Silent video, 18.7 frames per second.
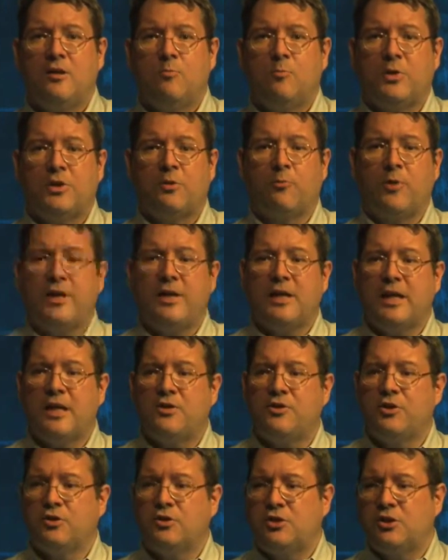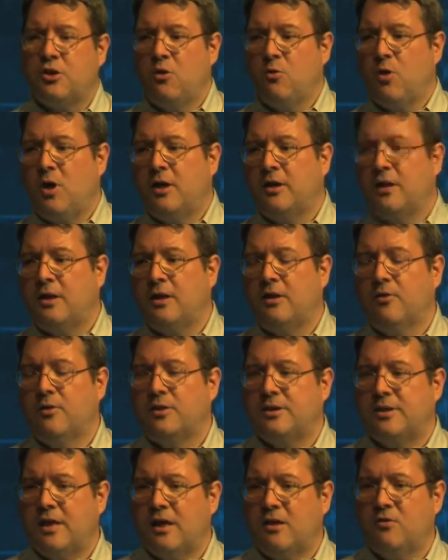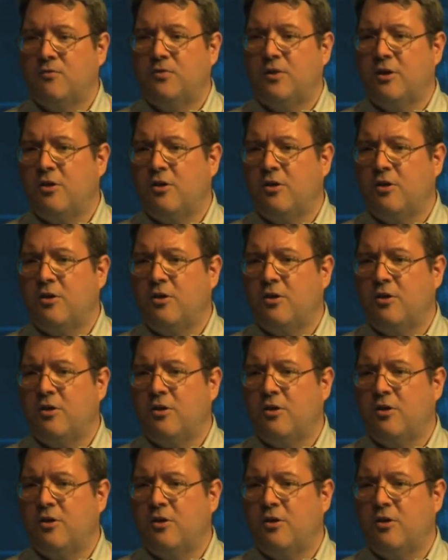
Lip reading: but the regulation is so unclear itself